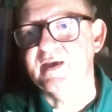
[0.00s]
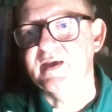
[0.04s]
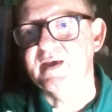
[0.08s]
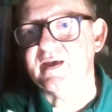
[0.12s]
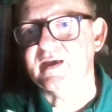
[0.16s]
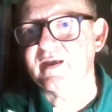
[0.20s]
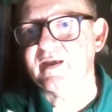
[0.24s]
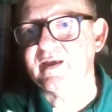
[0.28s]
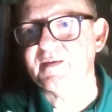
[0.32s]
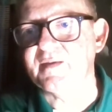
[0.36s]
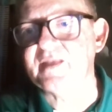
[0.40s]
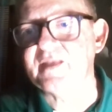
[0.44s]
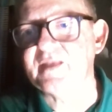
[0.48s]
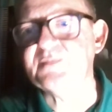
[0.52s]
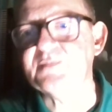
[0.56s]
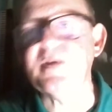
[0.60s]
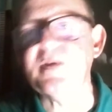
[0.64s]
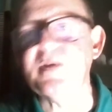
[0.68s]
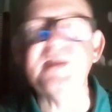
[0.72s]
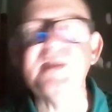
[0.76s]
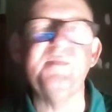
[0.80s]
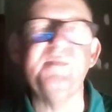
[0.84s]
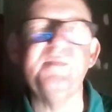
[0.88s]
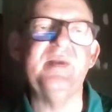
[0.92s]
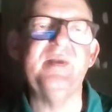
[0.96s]
That's
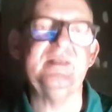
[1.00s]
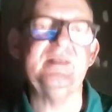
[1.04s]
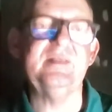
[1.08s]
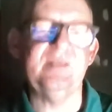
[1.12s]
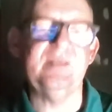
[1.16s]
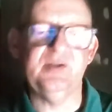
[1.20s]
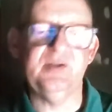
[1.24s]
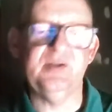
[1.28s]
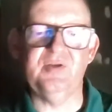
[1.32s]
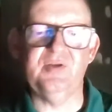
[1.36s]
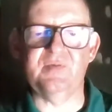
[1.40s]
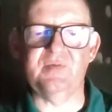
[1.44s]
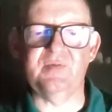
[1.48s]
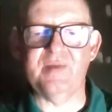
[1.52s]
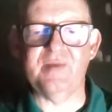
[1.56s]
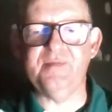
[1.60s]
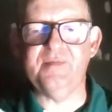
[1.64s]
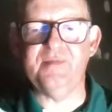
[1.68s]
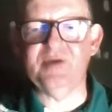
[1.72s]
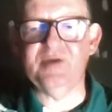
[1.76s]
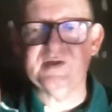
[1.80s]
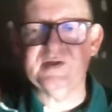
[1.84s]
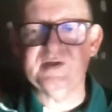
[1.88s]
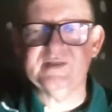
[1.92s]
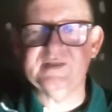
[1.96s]
probably the best thing to do. Maybe
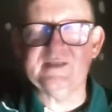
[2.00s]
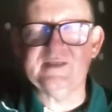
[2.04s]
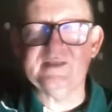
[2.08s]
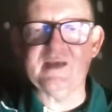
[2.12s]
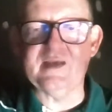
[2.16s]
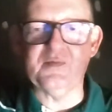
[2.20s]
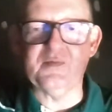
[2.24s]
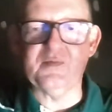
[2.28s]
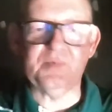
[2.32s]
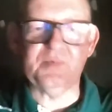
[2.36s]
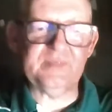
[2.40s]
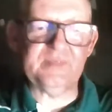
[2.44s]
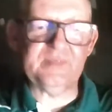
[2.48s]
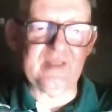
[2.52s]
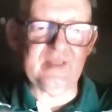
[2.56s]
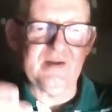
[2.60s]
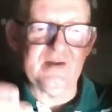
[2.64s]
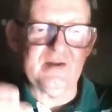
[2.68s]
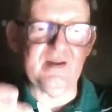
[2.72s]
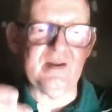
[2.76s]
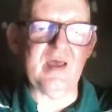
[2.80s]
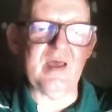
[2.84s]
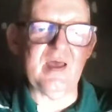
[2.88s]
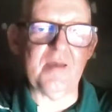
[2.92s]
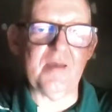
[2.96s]
you could set
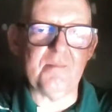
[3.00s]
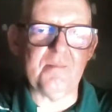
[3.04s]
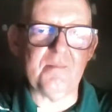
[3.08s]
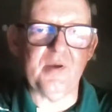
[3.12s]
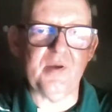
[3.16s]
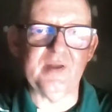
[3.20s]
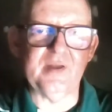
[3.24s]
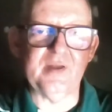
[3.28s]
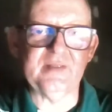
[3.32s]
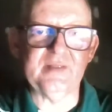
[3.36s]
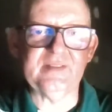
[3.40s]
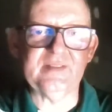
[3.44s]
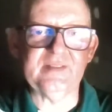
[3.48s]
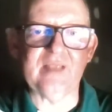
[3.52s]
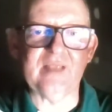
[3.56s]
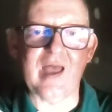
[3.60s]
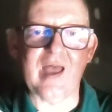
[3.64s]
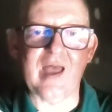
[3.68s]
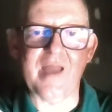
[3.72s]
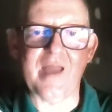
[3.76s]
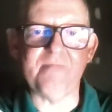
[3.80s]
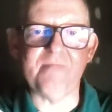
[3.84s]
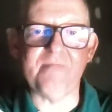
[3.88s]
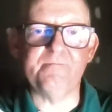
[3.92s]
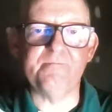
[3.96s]
it up on its
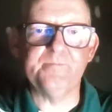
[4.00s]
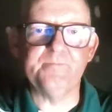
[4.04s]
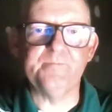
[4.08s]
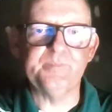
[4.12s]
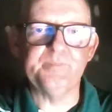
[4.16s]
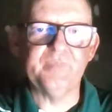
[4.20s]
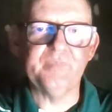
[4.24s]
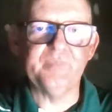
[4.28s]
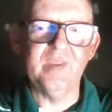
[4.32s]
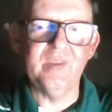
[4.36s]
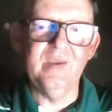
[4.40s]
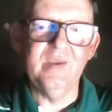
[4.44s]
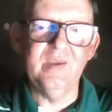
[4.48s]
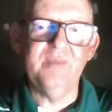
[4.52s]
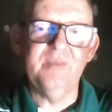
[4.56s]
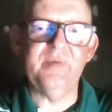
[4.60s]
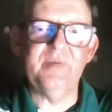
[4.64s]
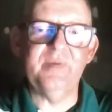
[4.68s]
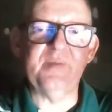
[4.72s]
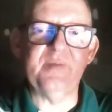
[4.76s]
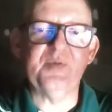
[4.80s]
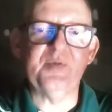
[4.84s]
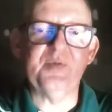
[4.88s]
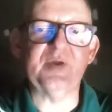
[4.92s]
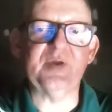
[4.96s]
side.
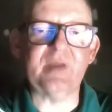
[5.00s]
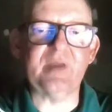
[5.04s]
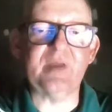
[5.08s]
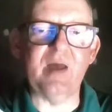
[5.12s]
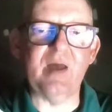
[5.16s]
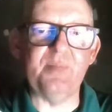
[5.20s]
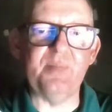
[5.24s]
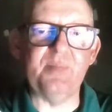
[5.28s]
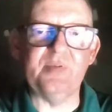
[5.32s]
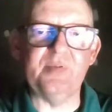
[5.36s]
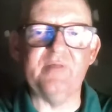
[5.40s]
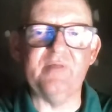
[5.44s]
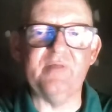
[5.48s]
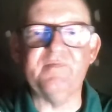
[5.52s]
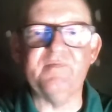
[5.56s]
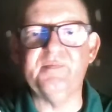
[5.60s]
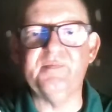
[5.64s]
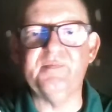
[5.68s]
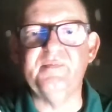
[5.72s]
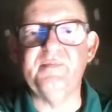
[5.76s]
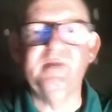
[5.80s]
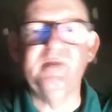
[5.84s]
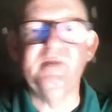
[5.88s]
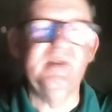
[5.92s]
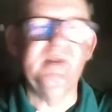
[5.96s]
They put a couple of them,
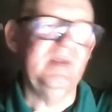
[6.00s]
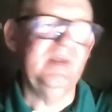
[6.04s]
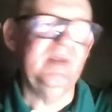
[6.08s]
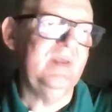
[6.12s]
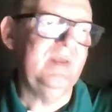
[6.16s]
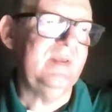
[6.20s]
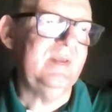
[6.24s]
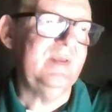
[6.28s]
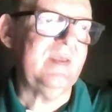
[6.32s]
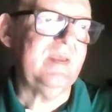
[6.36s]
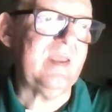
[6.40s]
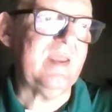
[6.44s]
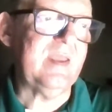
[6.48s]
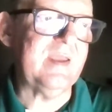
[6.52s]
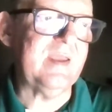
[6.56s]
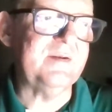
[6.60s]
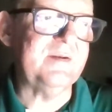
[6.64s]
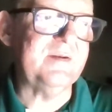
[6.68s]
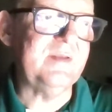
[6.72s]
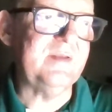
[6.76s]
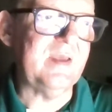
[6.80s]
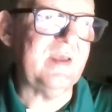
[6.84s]
and